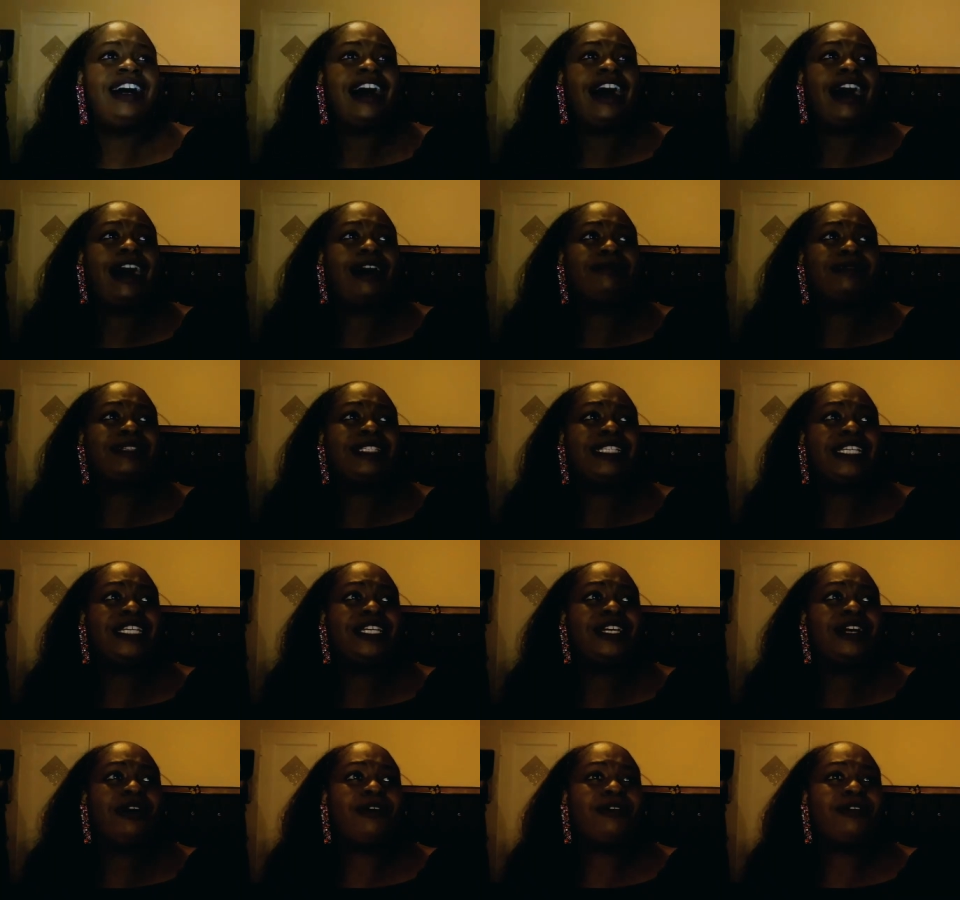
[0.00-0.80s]
I'm
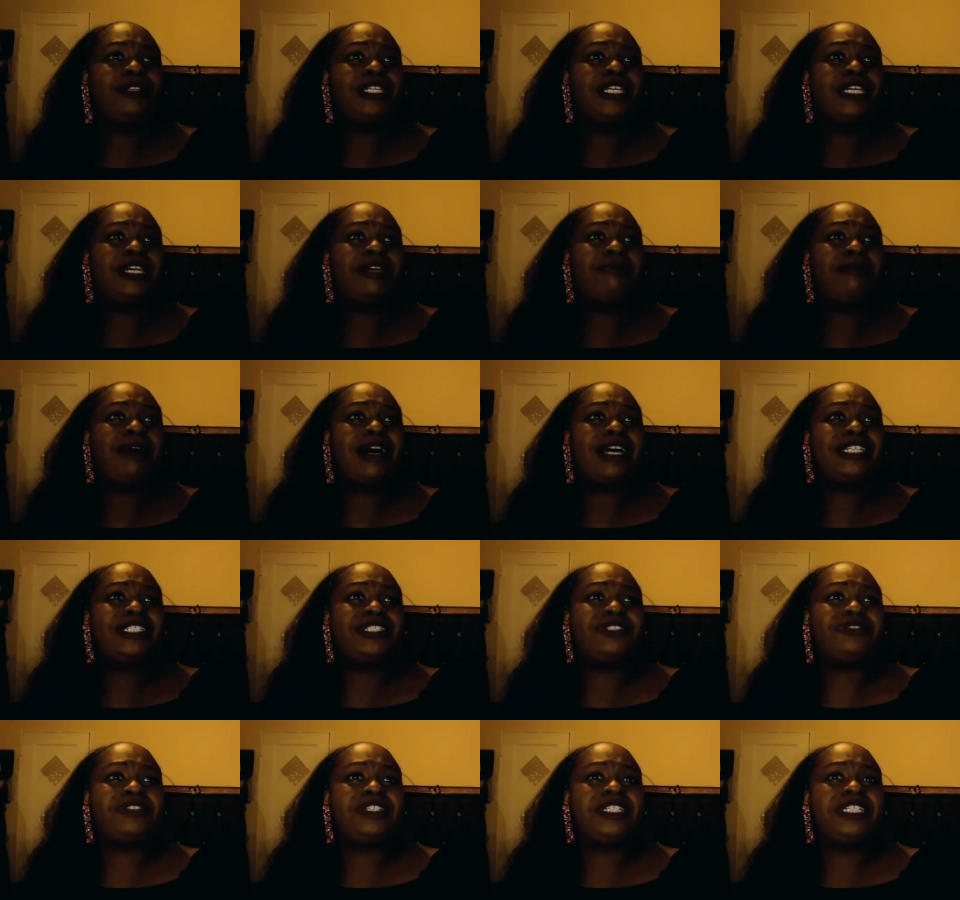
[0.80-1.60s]
seeing Only in My
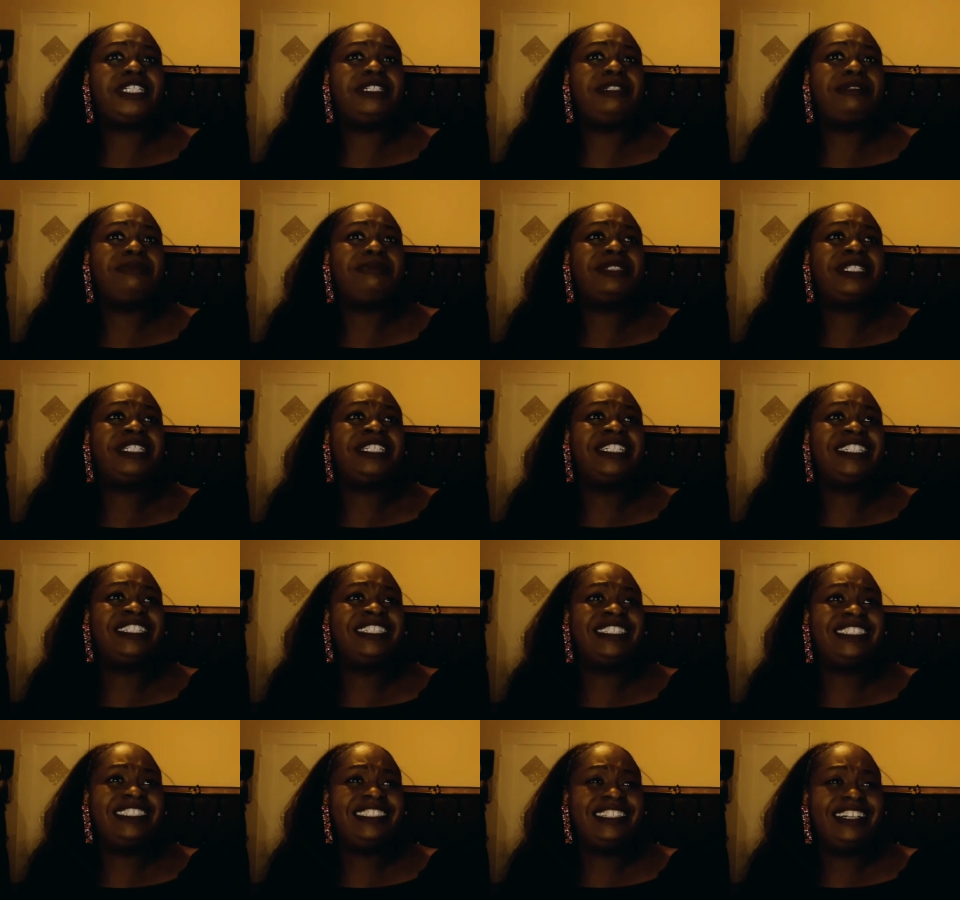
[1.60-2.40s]
Dreams
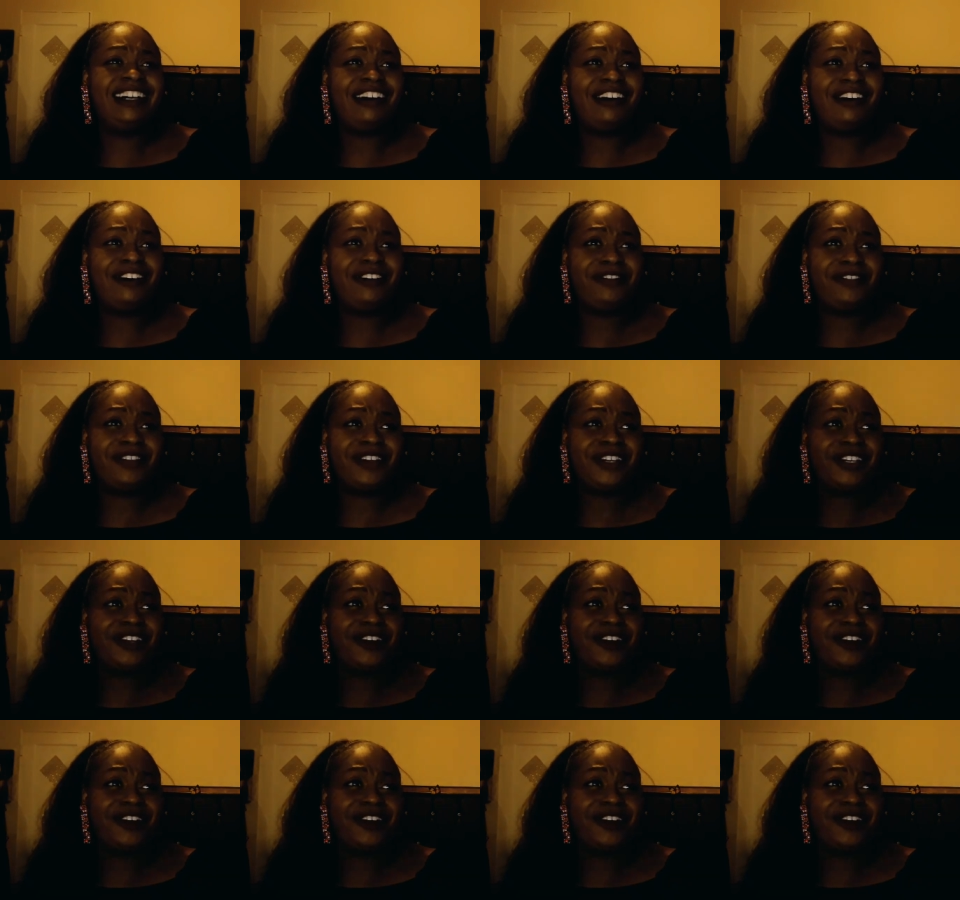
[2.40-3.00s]
over and